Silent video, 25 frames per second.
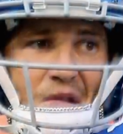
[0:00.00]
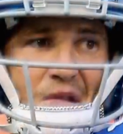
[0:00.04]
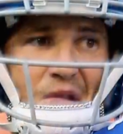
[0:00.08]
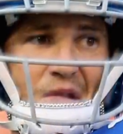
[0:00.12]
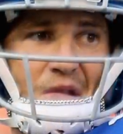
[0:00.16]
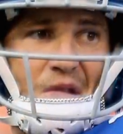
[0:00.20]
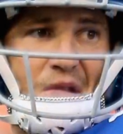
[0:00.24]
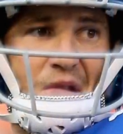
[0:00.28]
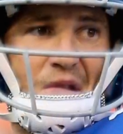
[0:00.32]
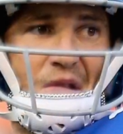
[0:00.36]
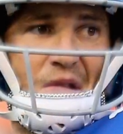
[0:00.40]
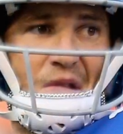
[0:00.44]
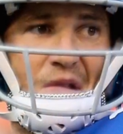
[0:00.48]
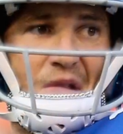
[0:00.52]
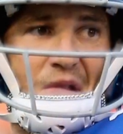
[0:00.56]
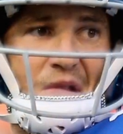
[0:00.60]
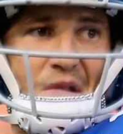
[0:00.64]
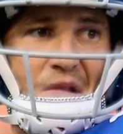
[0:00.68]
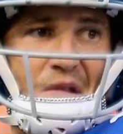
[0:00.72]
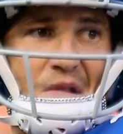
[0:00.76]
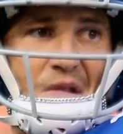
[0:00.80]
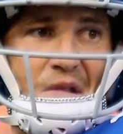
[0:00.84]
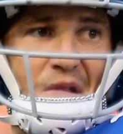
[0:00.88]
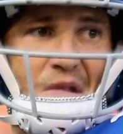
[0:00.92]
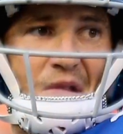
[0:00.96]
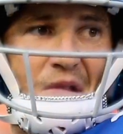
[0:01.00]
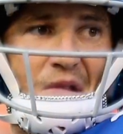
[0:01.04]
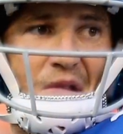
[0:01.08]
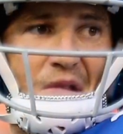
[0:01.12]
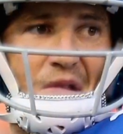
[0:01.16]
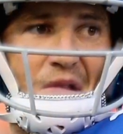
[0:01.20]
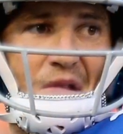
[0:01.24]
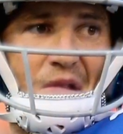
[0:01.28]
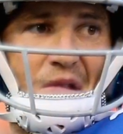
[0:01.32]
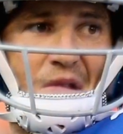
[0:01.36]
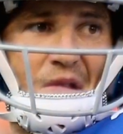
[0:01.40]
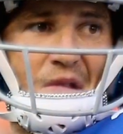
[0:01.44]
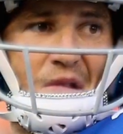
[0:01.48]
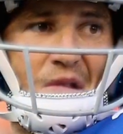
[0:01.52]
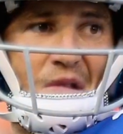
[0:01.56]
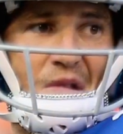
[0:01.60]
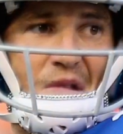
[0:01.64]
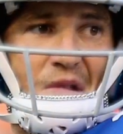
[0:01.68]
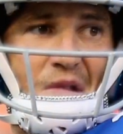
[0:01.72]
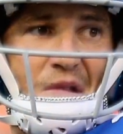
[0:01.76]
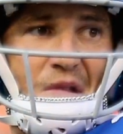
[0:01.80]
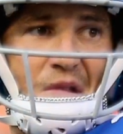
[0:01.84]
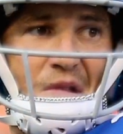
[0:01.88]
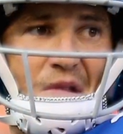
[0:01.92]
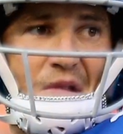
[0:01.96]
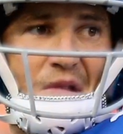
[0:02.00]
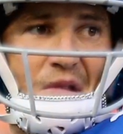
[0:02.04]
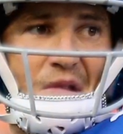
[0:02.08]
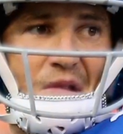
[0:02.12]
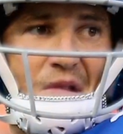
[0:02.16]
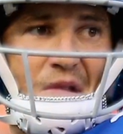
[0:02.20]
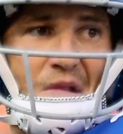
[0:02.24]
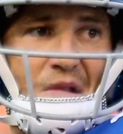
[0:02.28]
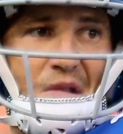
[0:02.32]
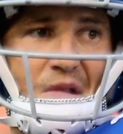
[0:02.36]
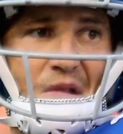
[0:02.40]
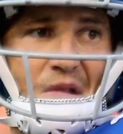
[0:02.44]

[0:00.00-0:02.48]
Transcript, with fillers: about to say, Giants fans.